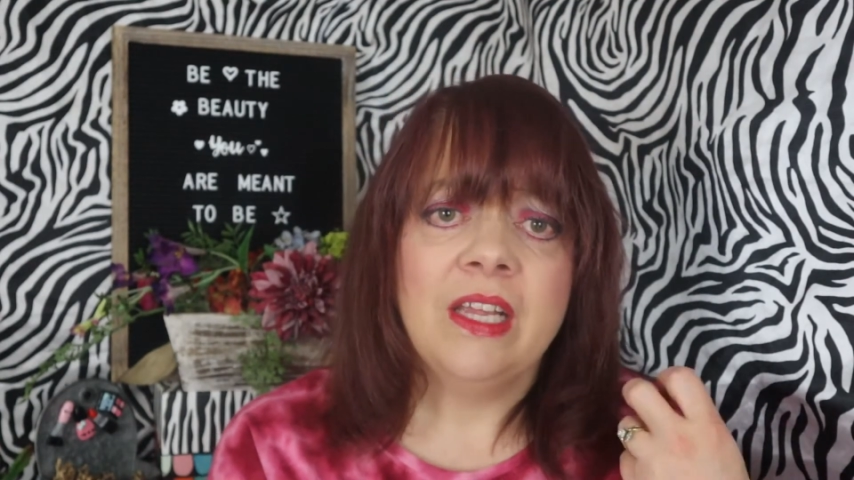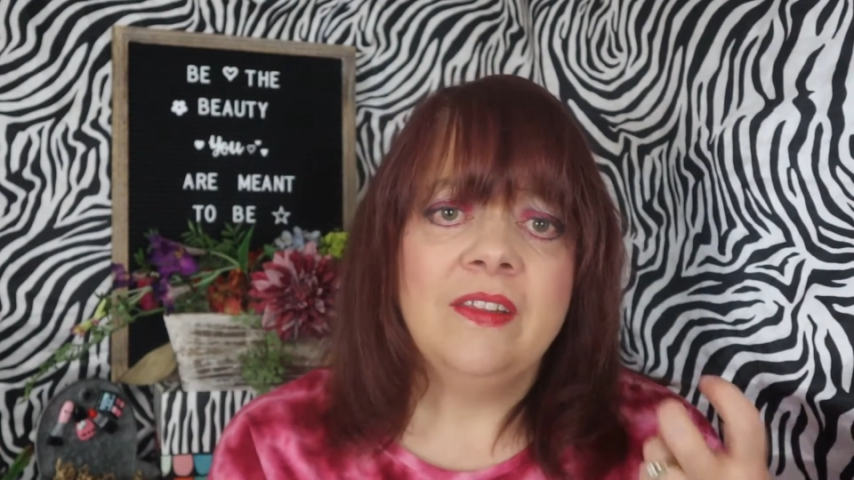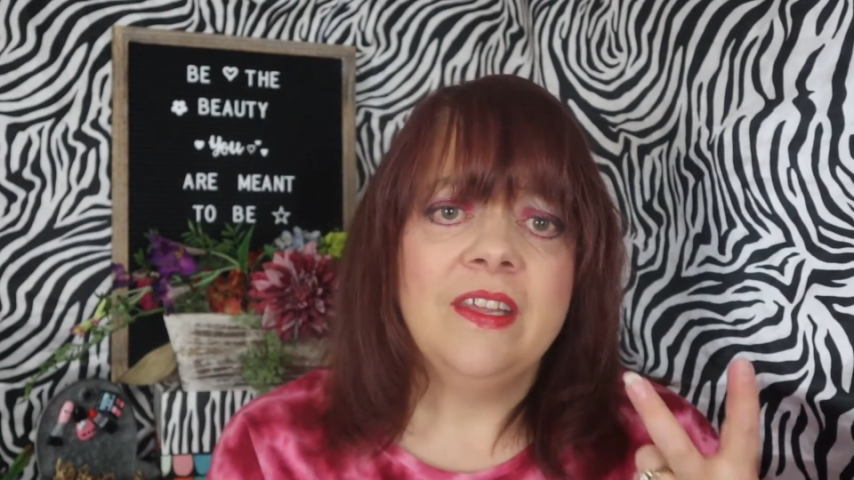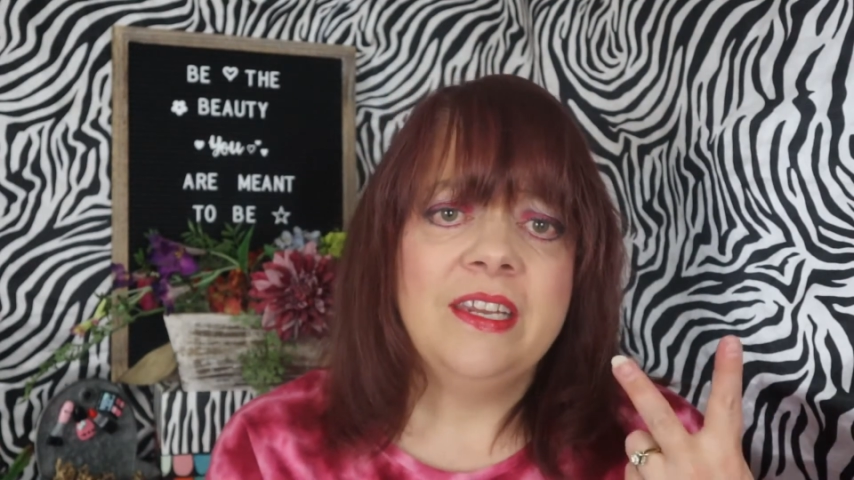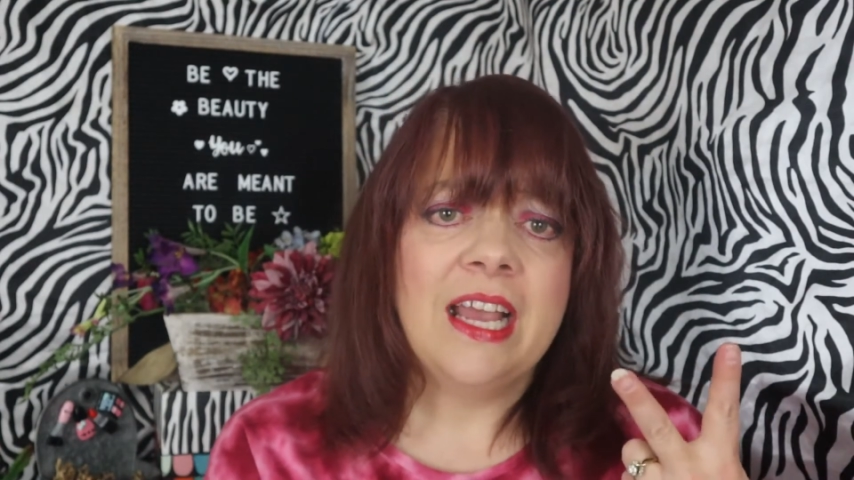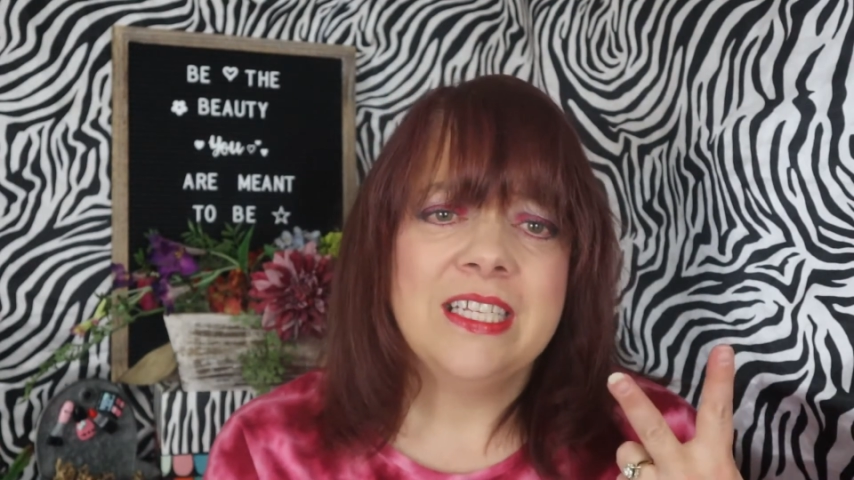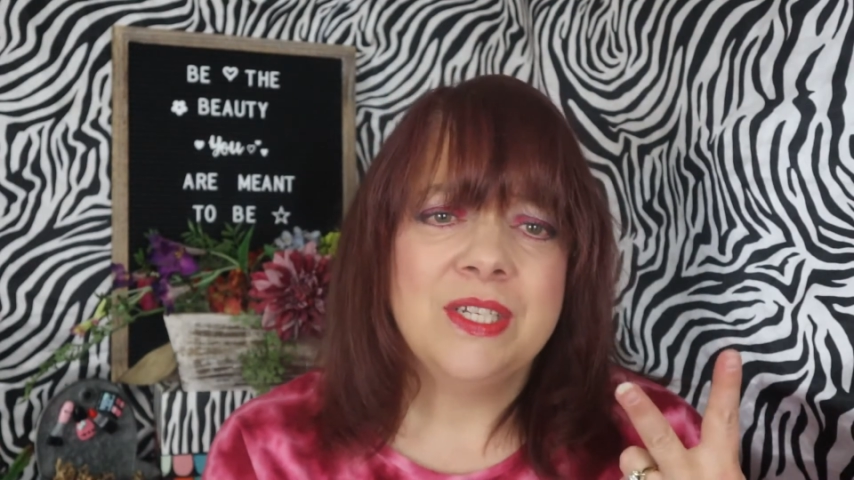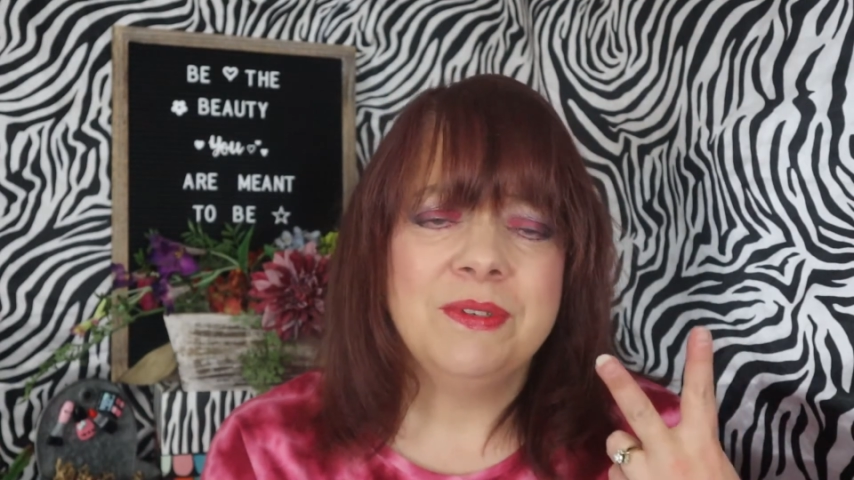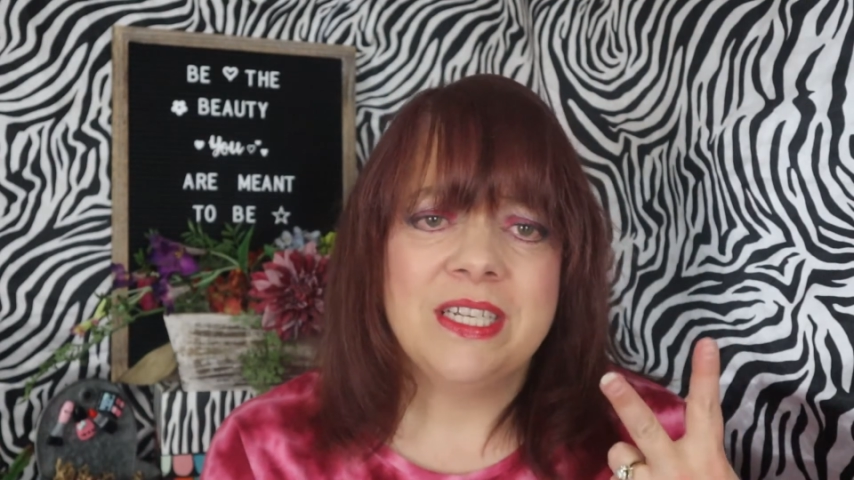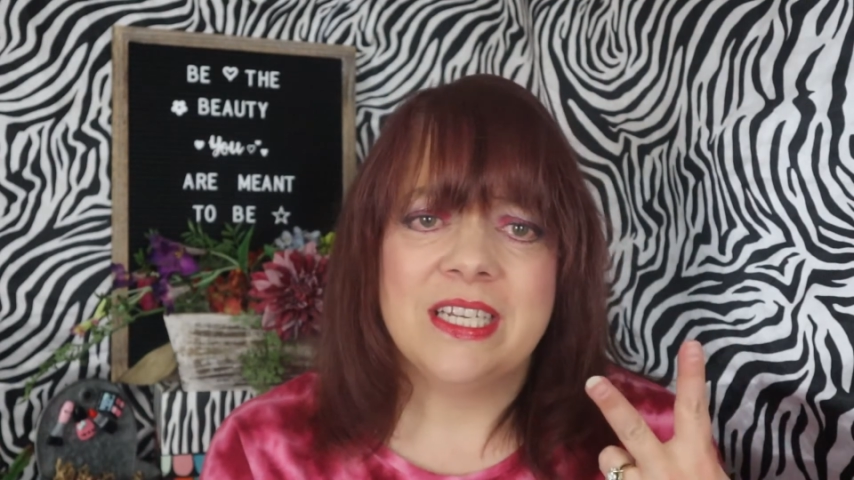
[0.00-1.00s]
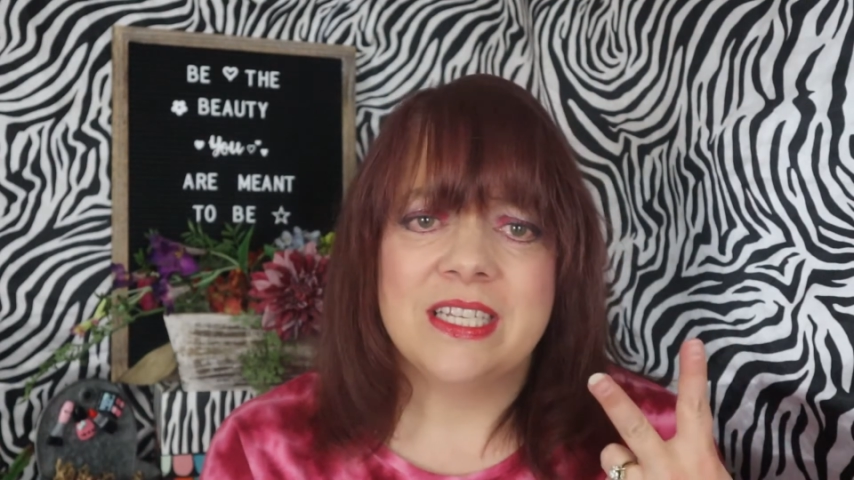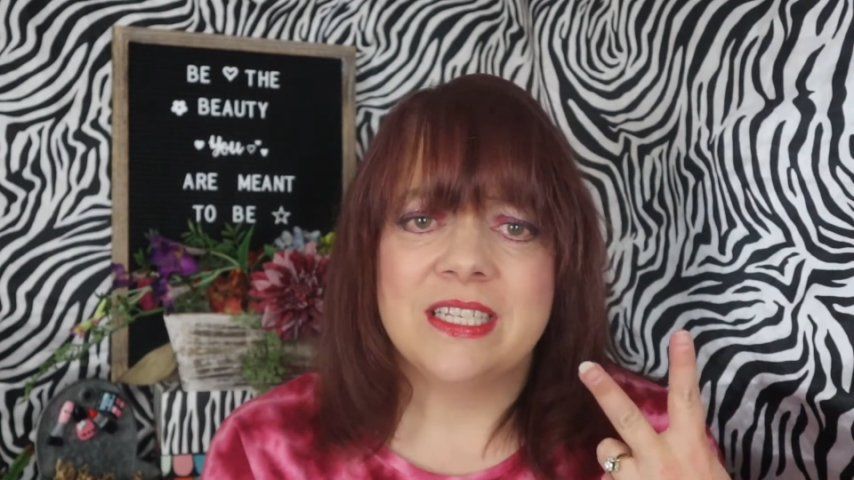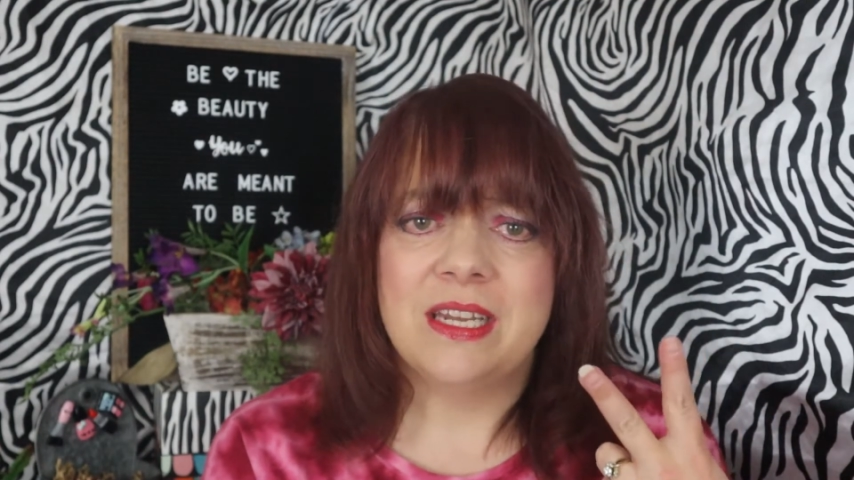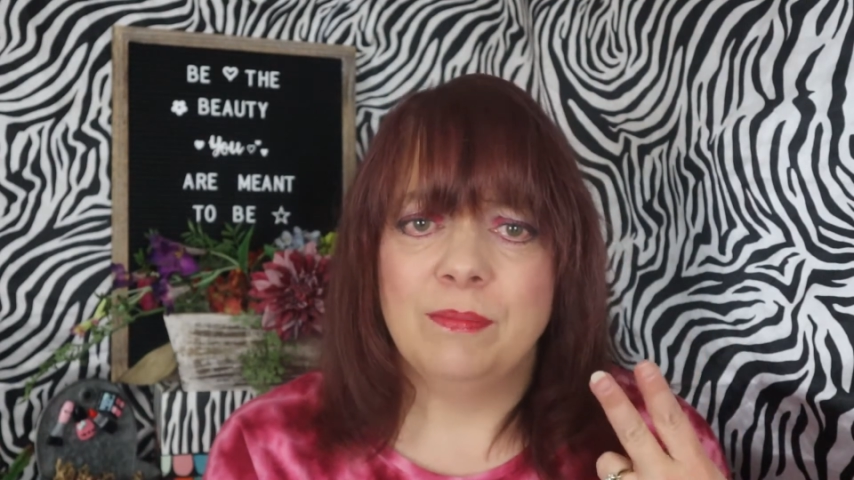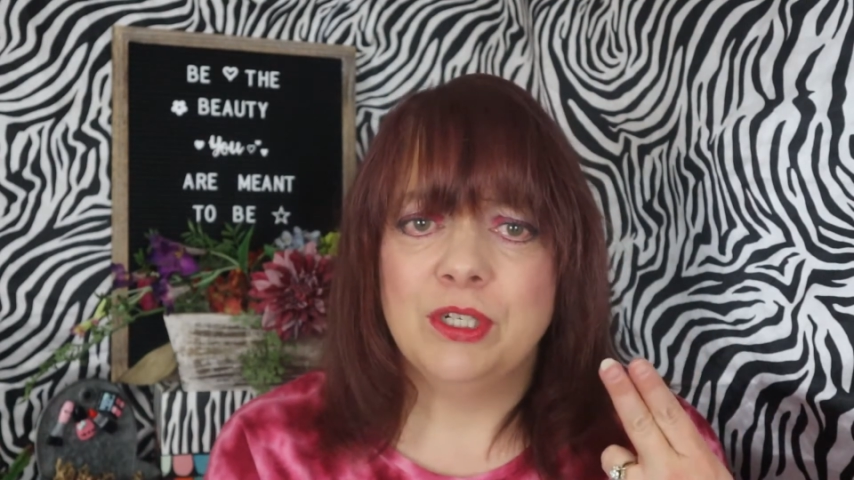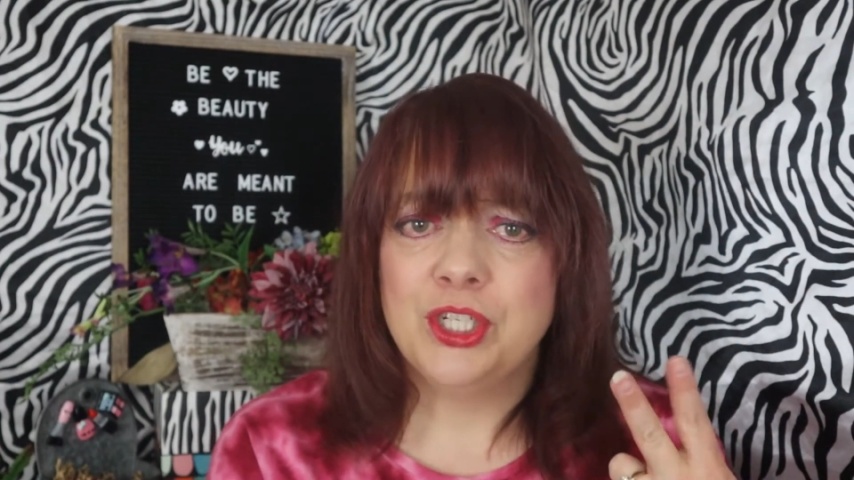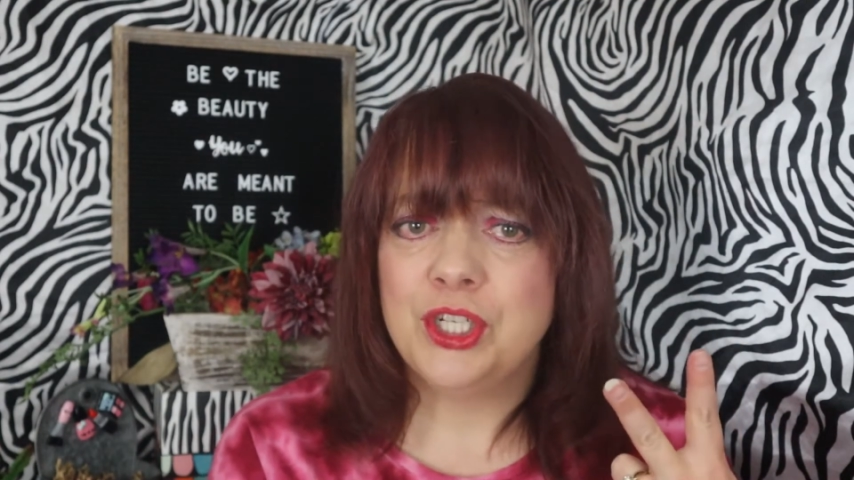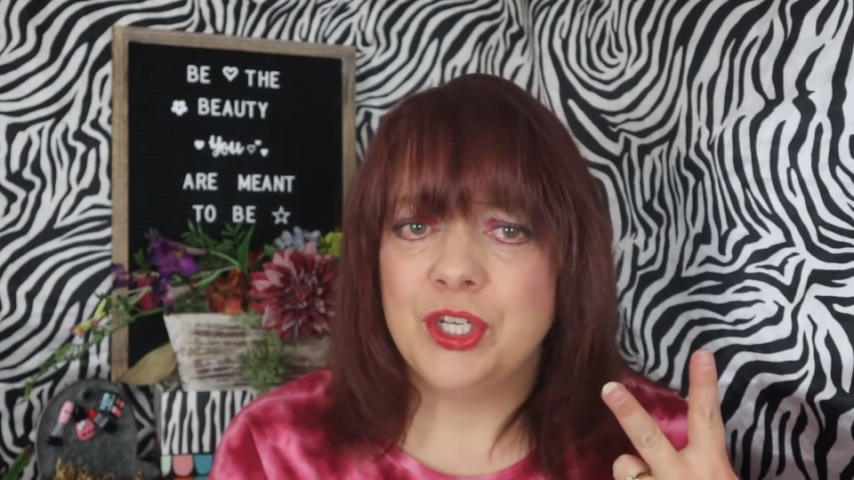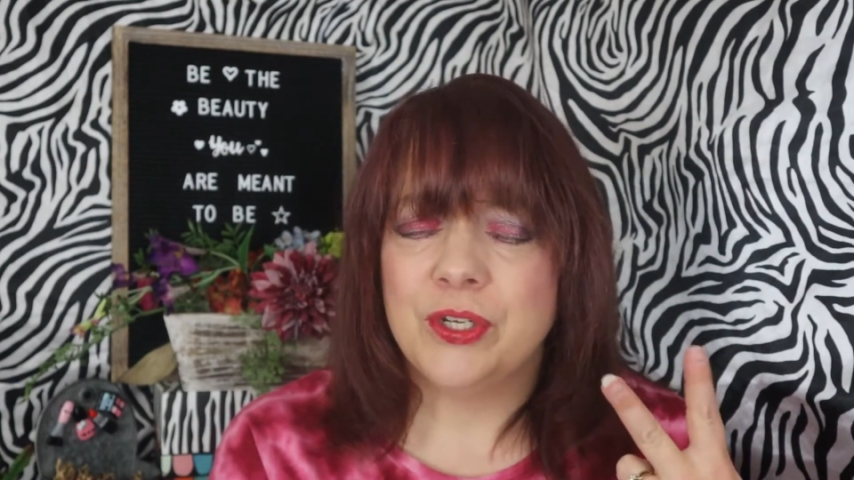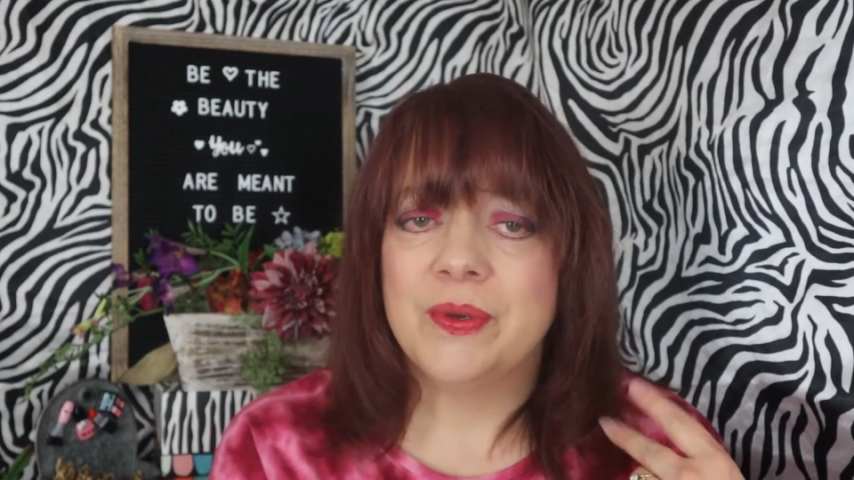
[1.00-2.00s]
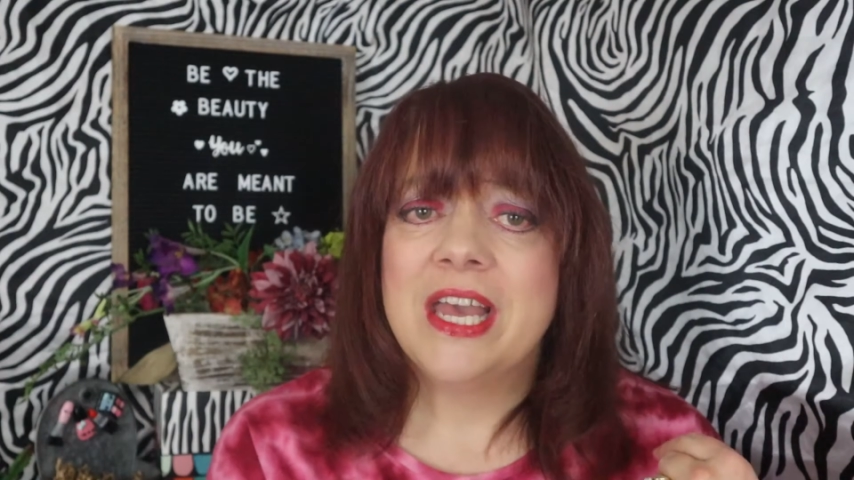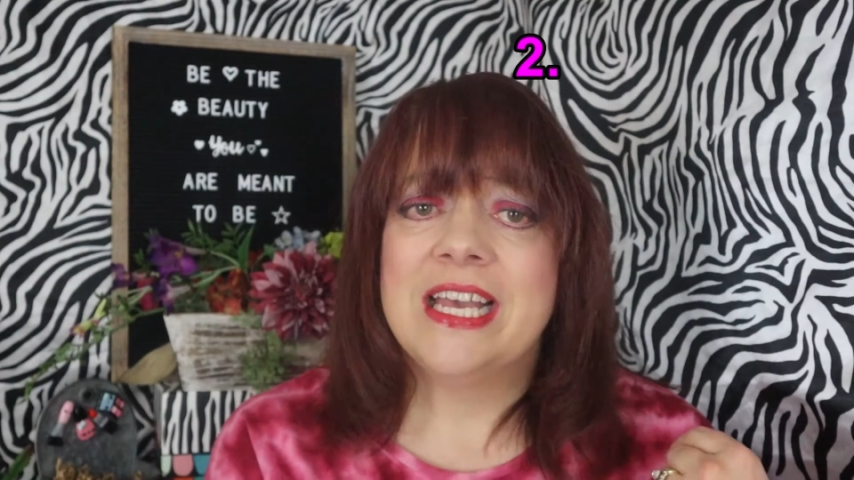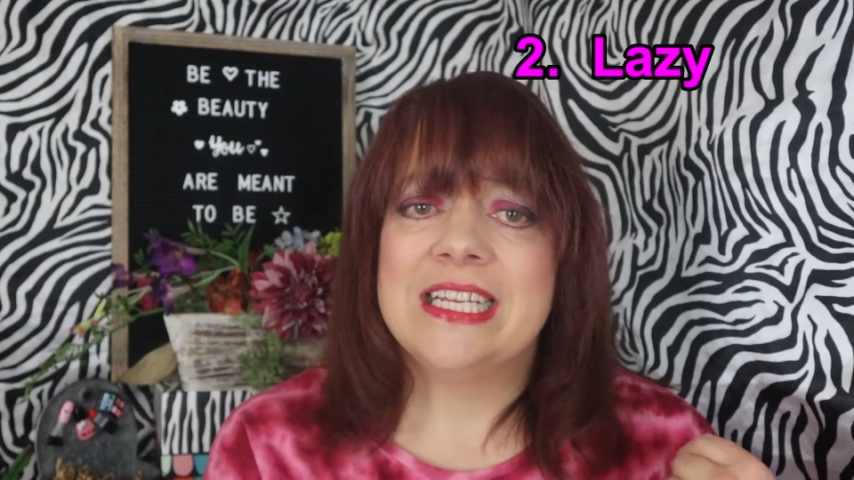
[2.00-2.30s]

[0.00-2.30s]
The next one is number two